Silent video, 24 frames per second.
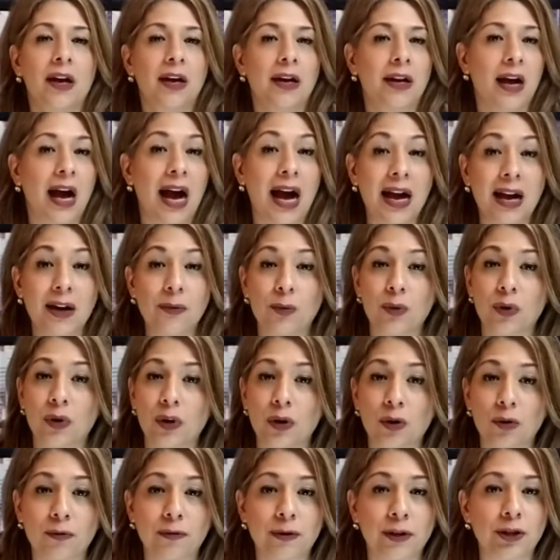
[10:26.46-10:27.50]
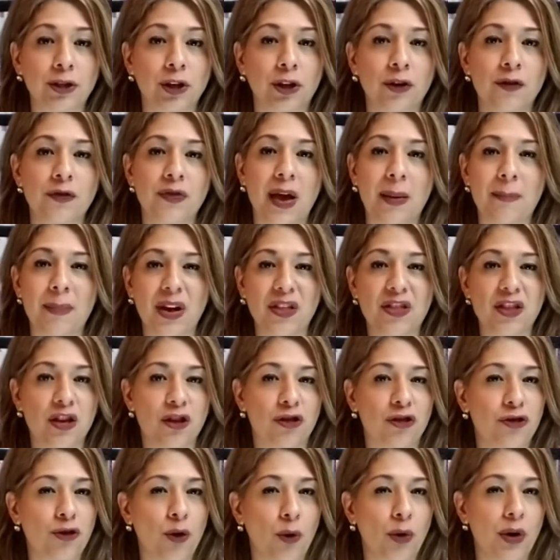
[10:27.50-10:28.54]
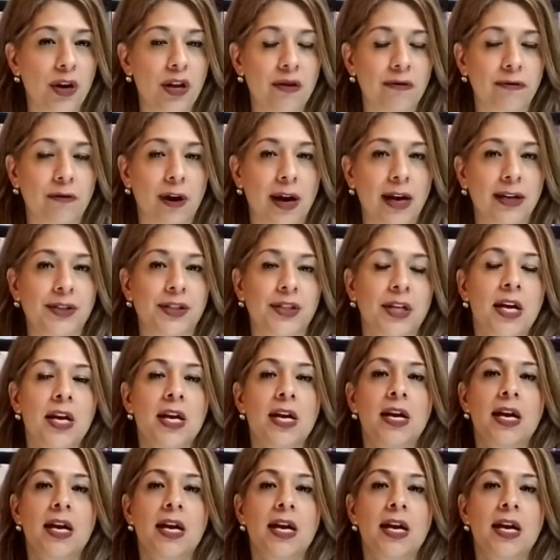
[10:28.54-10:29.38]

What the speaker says: I will overturn that by the authority of Christ.